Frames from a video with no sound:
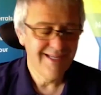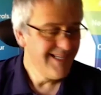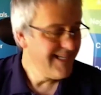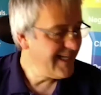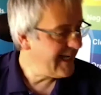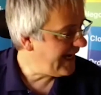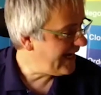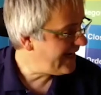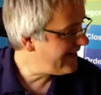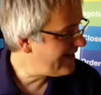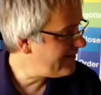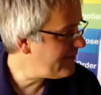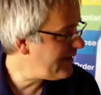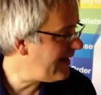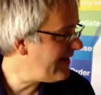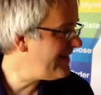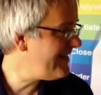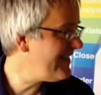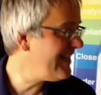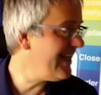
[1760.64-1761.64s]
Yeah,
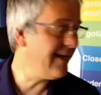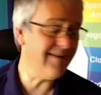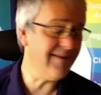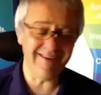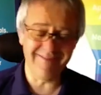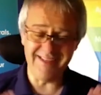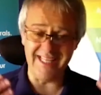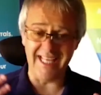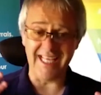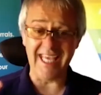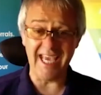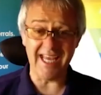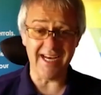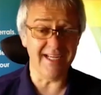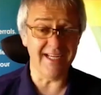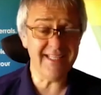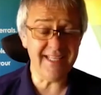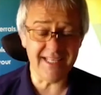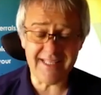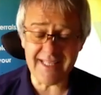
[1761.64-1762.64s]
I mean, again, I
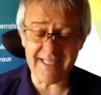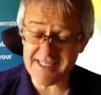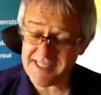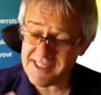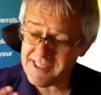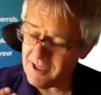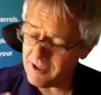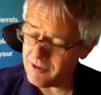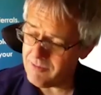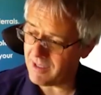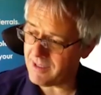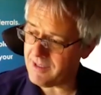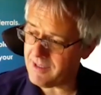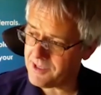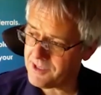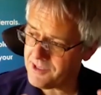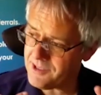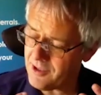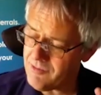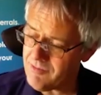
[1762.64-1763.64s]
think there's so
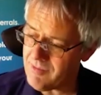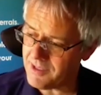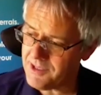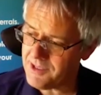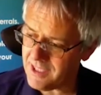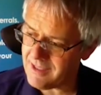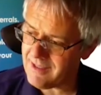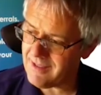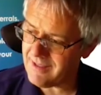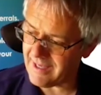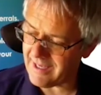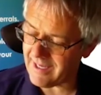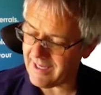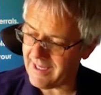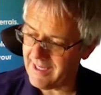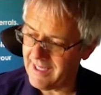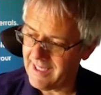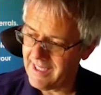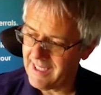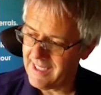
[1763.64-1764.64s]
much in there.
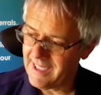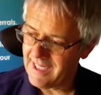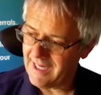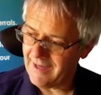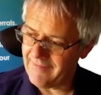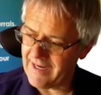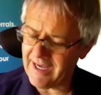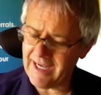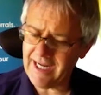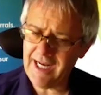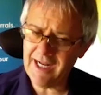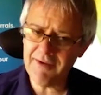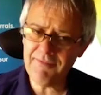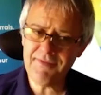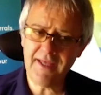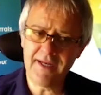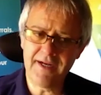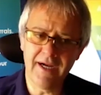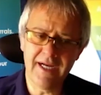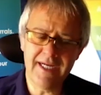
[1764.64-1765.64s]
I mean, I love
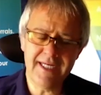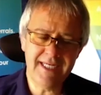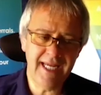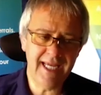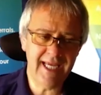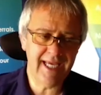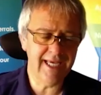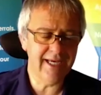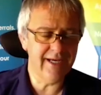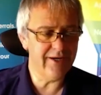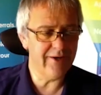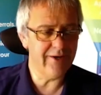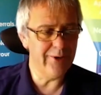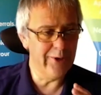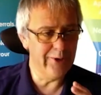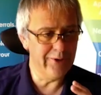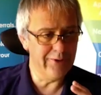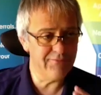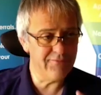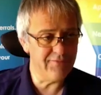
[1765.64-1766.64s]
that idea
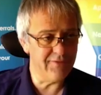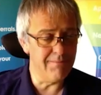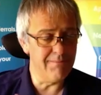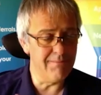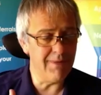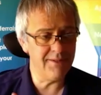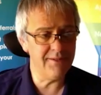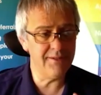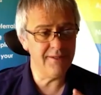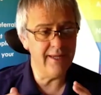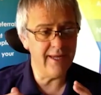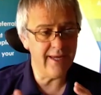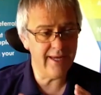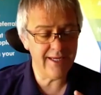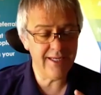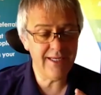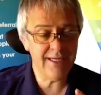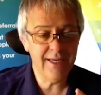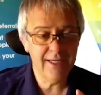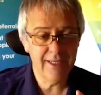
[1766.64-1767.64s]
of the
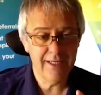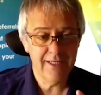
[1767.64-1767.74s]
Monday,